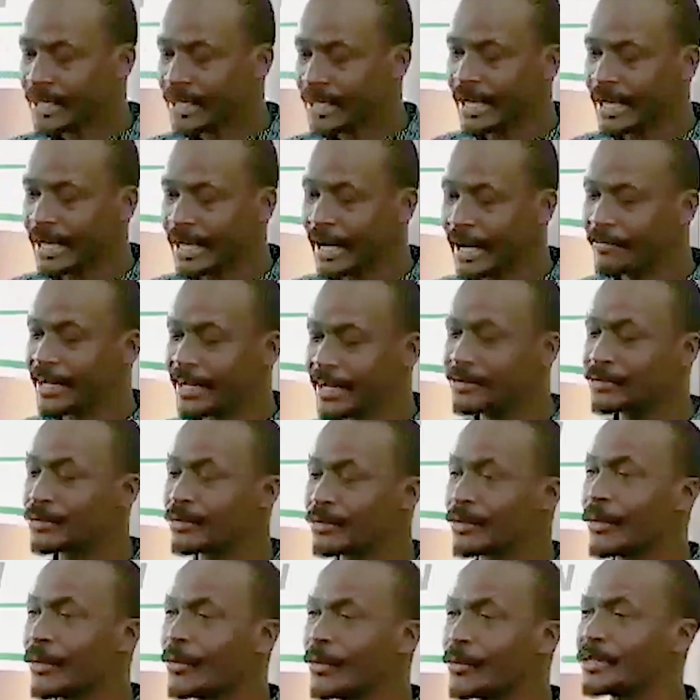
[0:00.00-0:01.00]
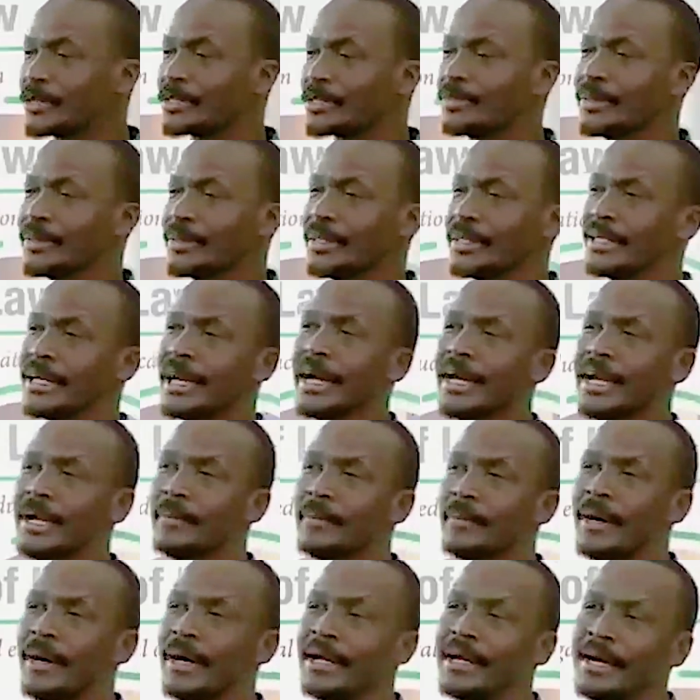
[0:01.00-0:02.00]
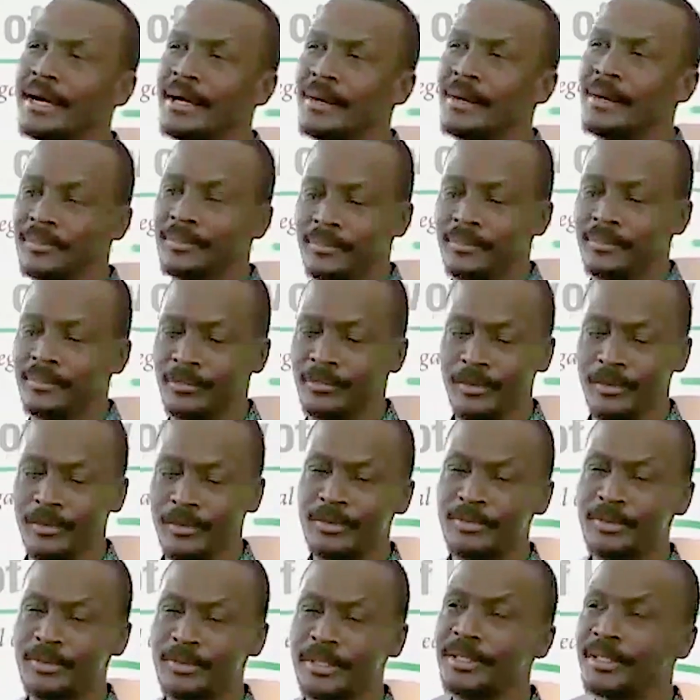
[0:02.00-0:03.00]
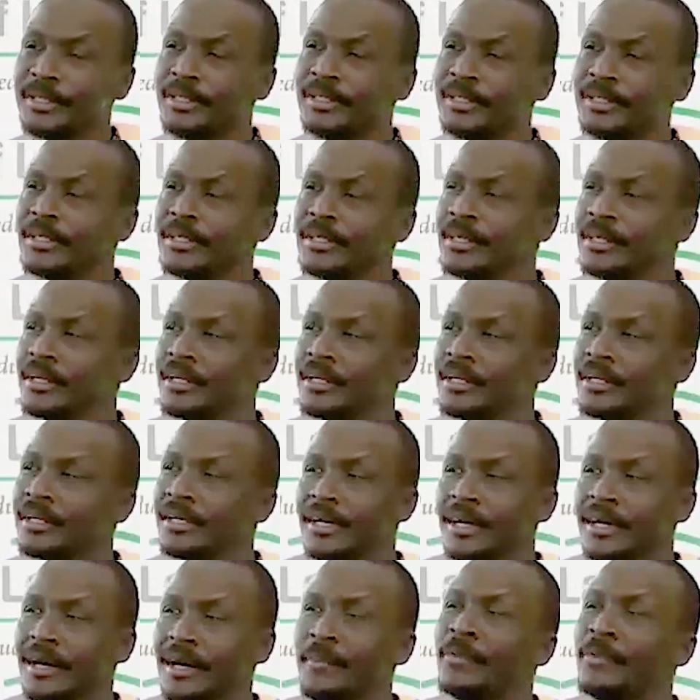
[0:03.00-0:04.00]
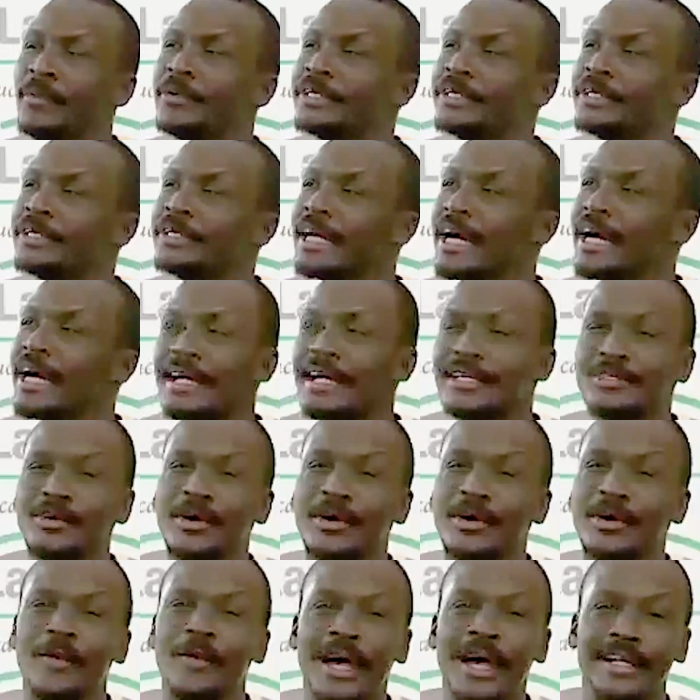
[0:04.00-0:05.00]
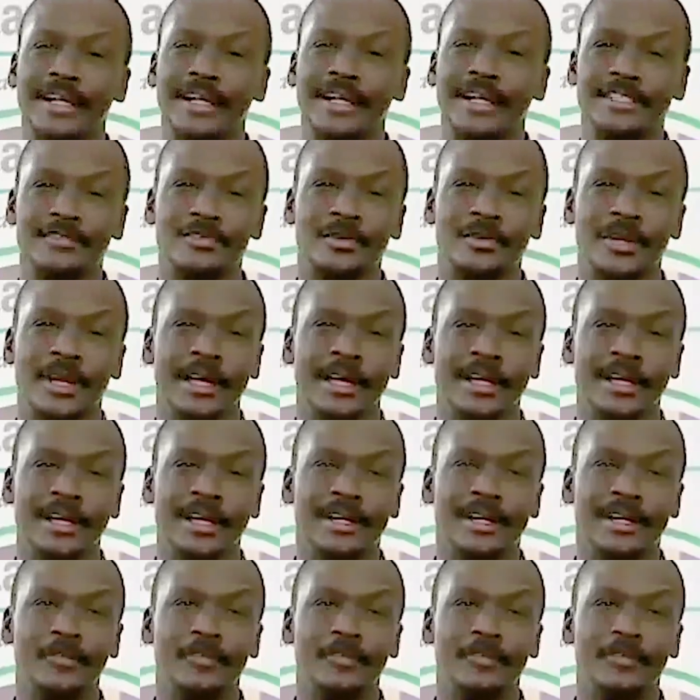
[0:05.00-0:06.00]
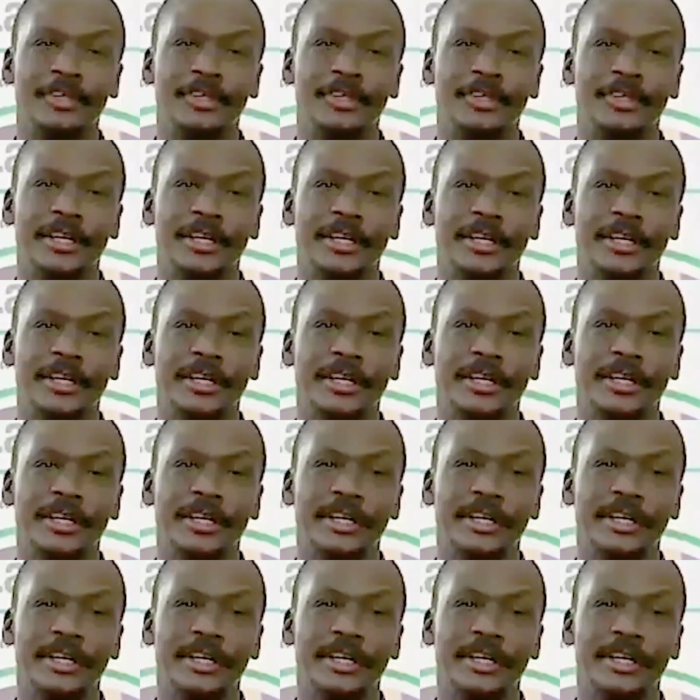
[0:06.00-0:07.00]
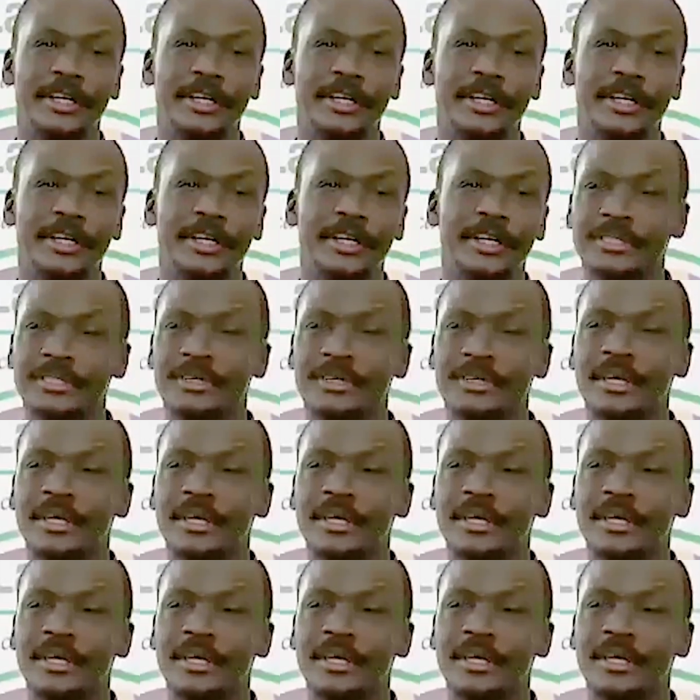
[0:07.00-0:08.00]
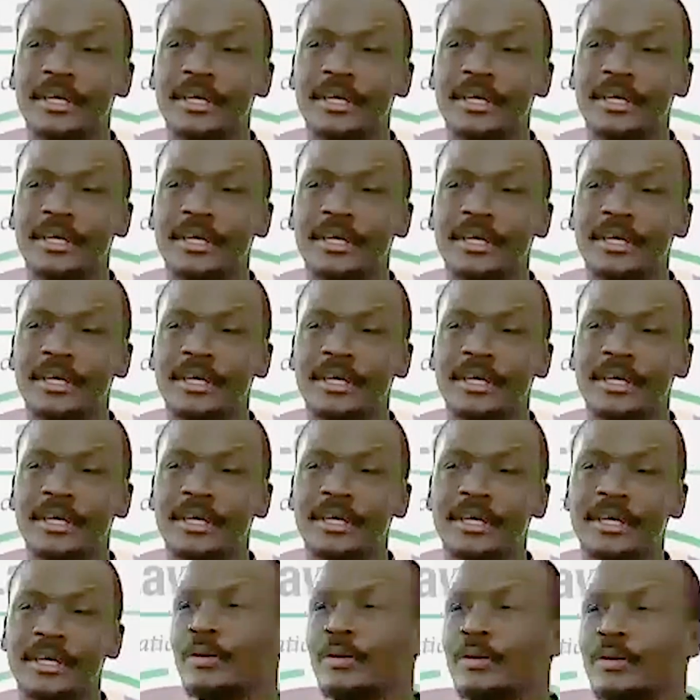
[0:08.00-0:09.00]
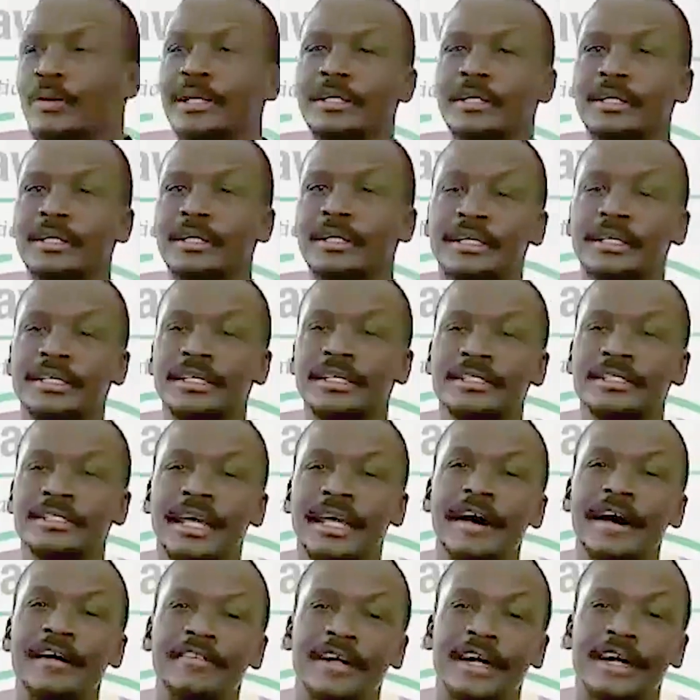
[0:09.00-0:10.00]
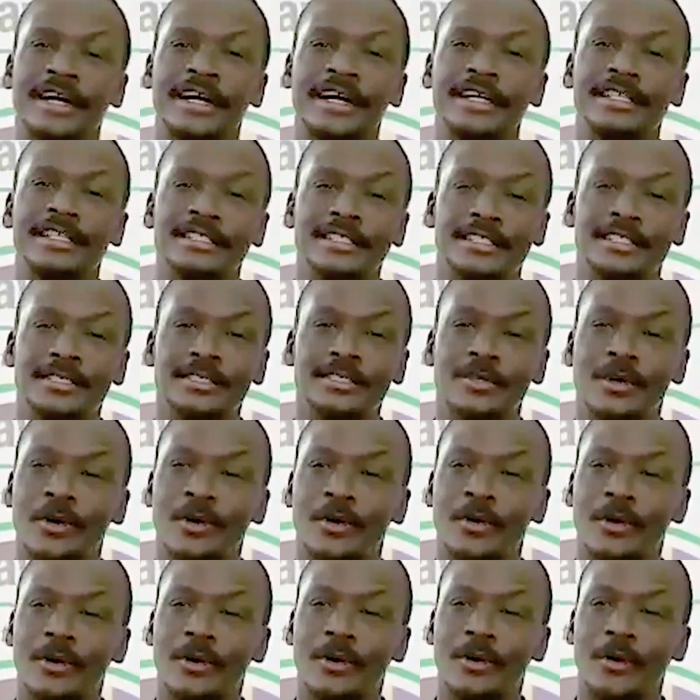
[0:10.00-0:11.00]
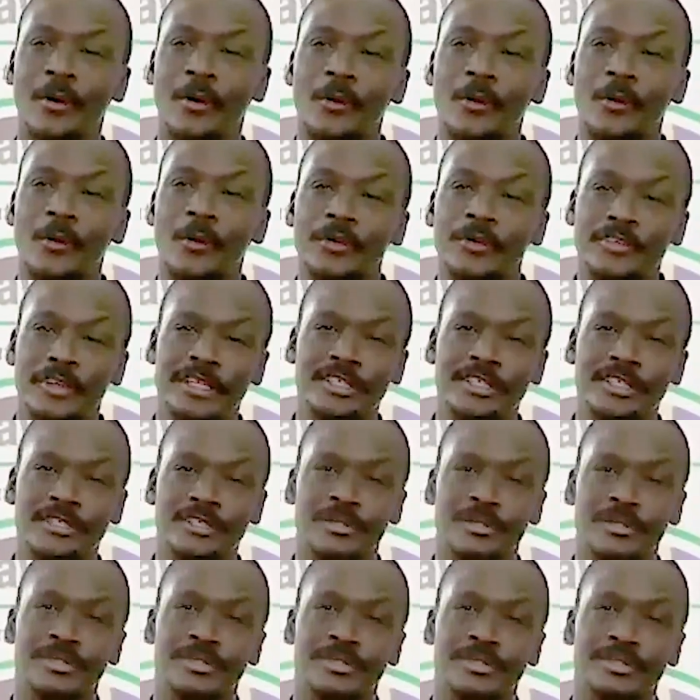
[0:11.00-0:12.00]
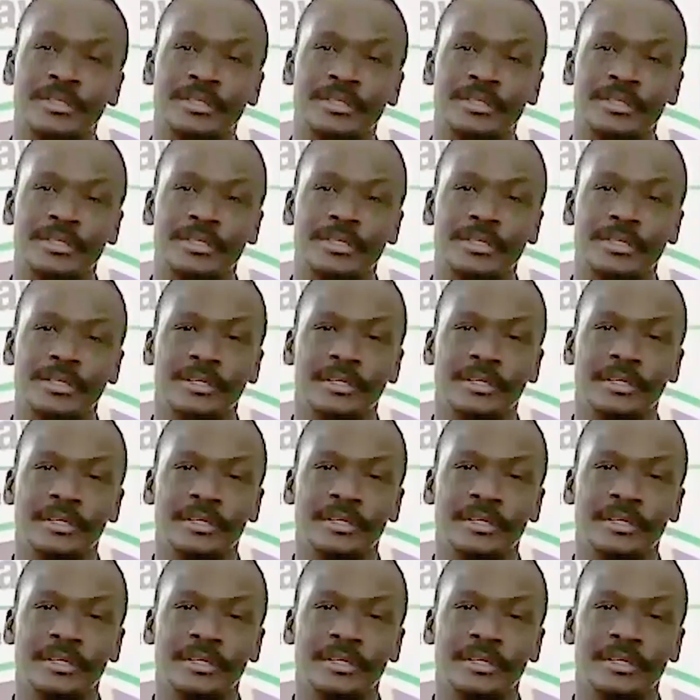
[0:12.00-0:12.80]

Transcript: the Africans will always be an amalgam, always be a montage or a collage, if you like, of three main civilizations uh, the first one is the African's own tradition.